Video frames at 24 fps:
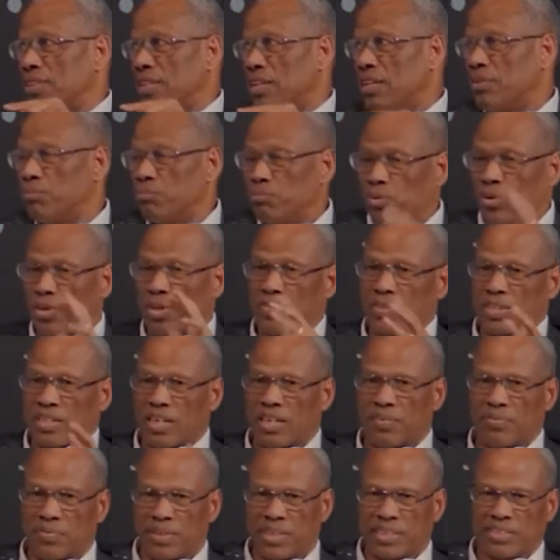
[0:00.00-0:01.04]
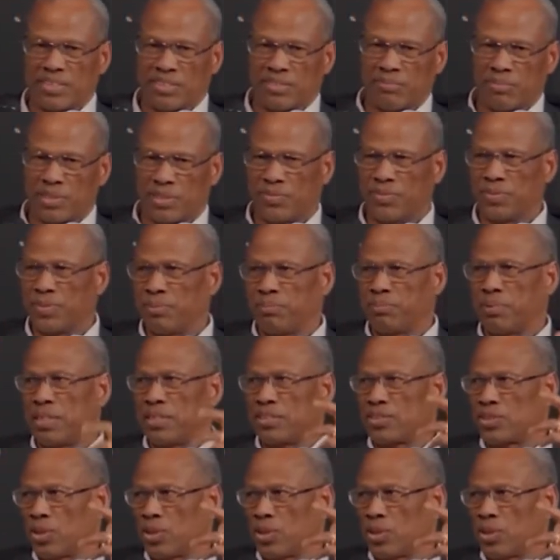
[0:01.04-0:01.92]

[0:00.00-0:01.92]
uh, more of an offensive midfield player.